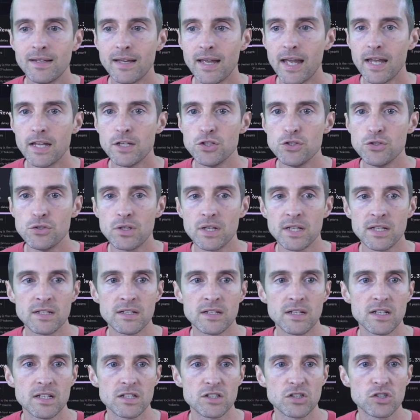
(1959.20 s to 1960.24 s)
and you
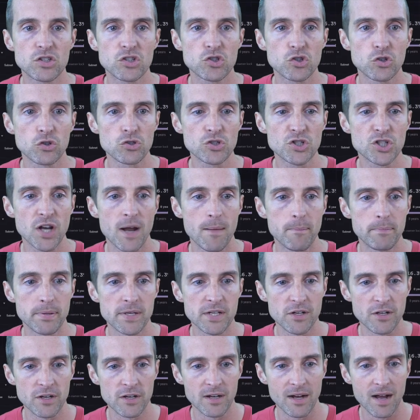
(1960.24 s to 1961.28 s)
can search up
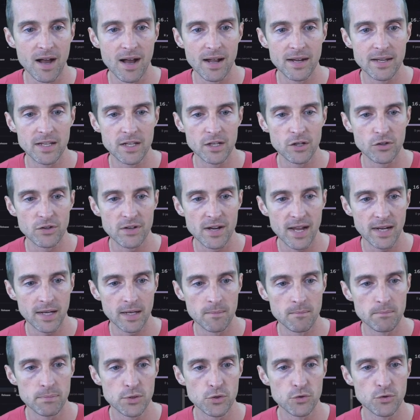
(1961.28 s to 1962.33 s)
here on Internet
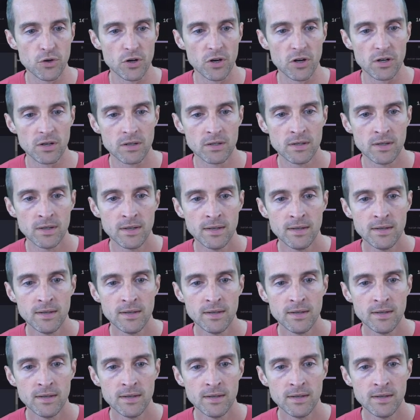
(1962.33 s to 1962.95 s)
Computer.